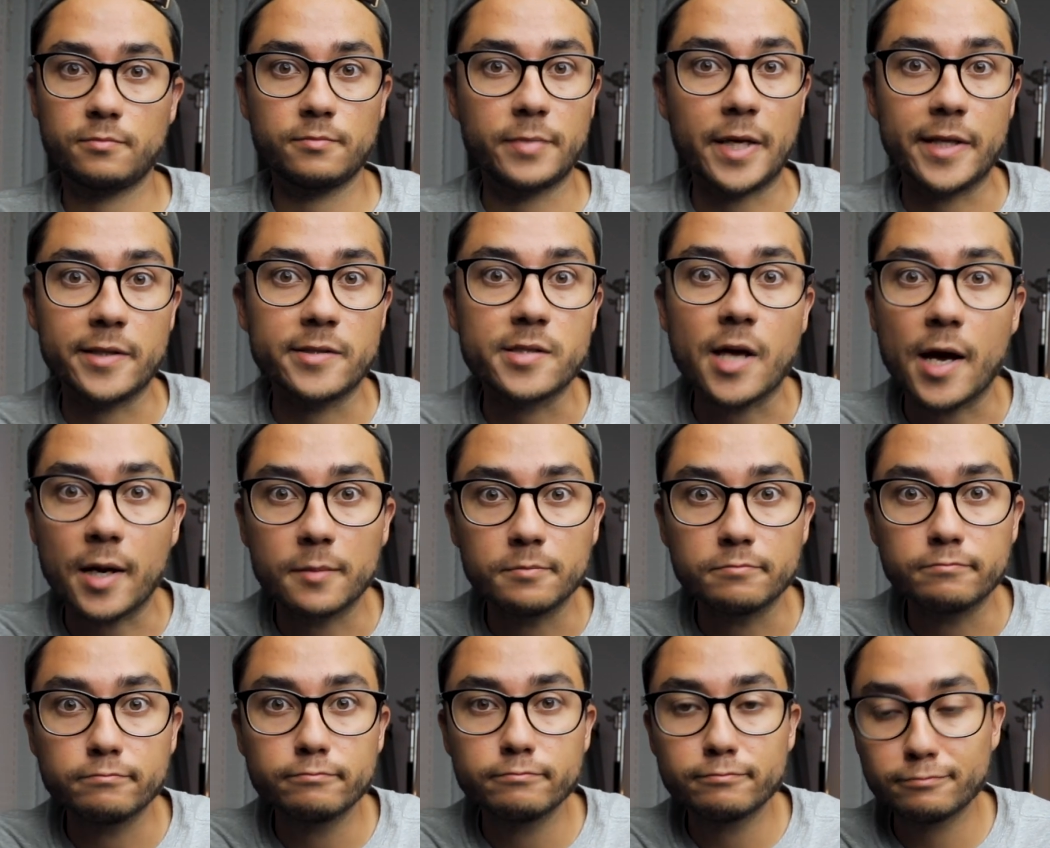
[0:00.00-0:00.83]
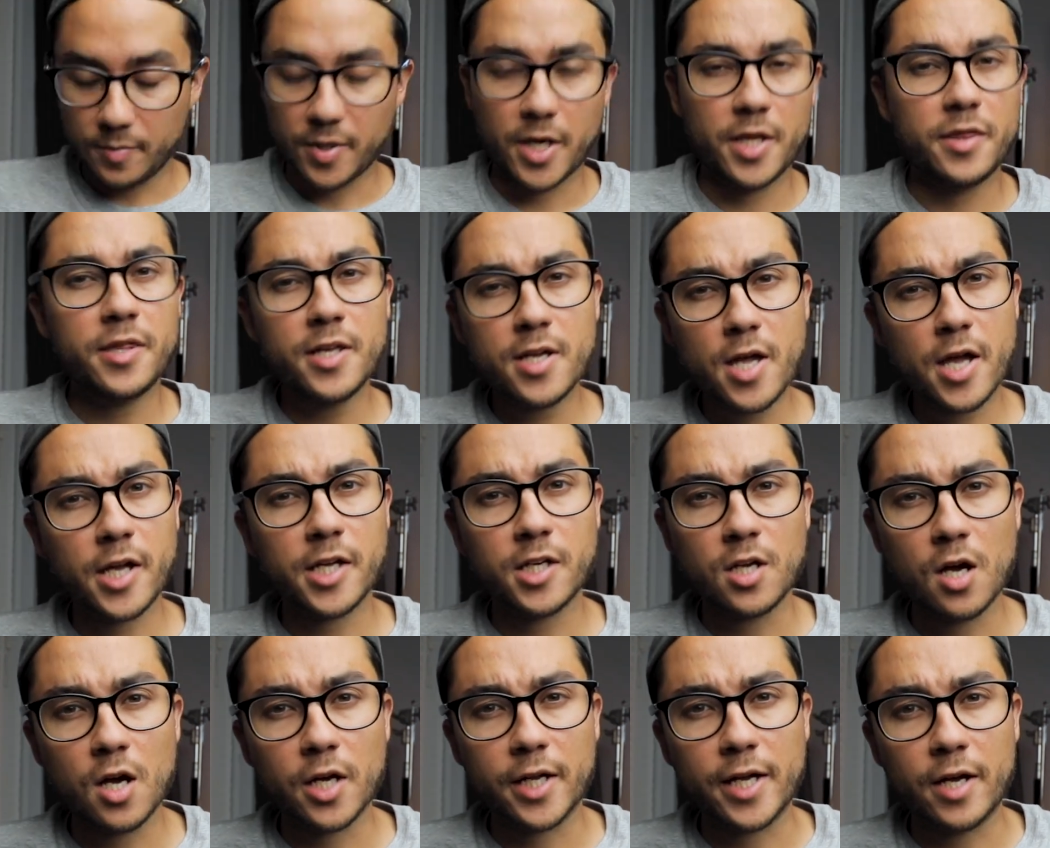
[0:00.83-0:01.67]
bedtime. But I think I
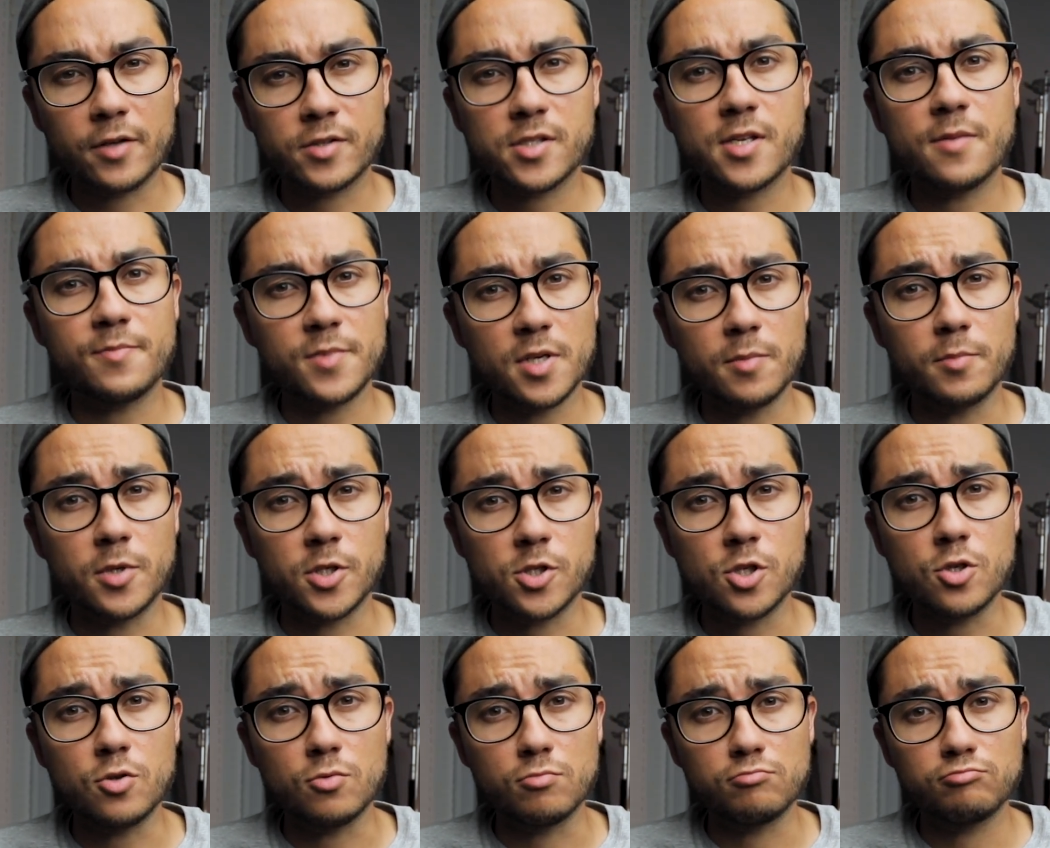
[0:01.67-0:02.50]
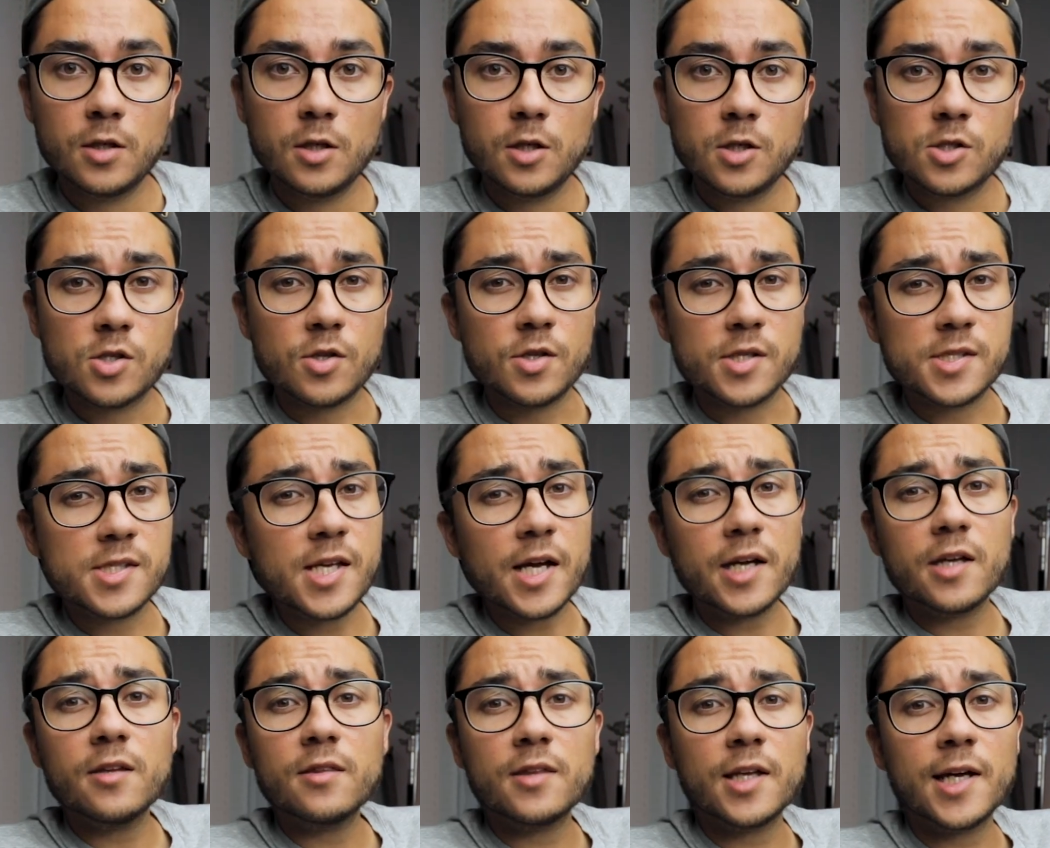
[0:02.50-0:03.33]
can knock out tip number 2. So the
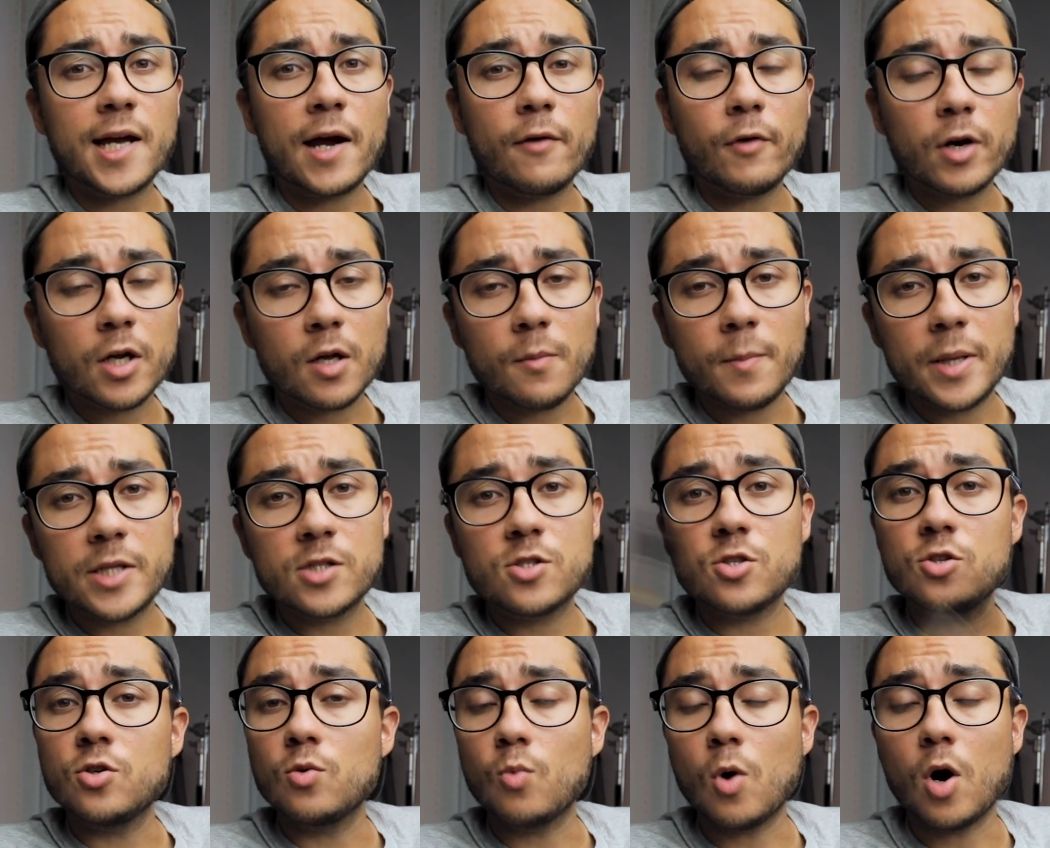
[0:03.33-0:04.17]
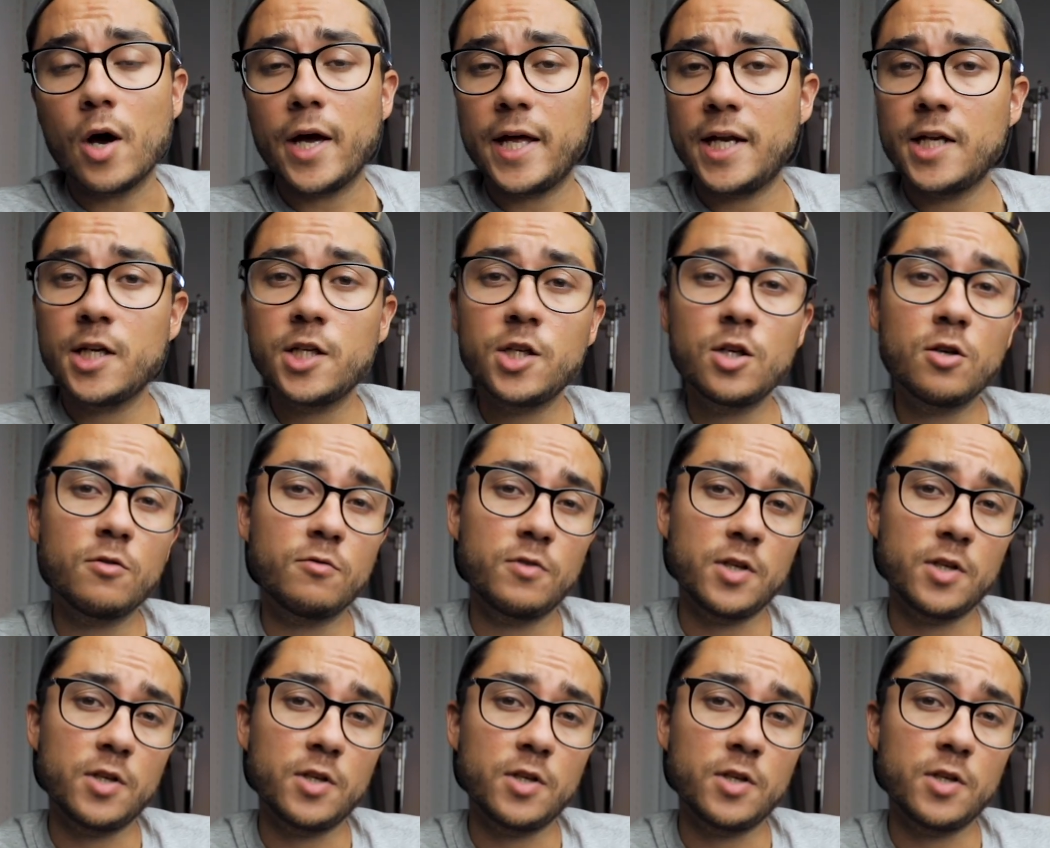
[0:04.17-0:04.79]
second thing I recommend to do while editing your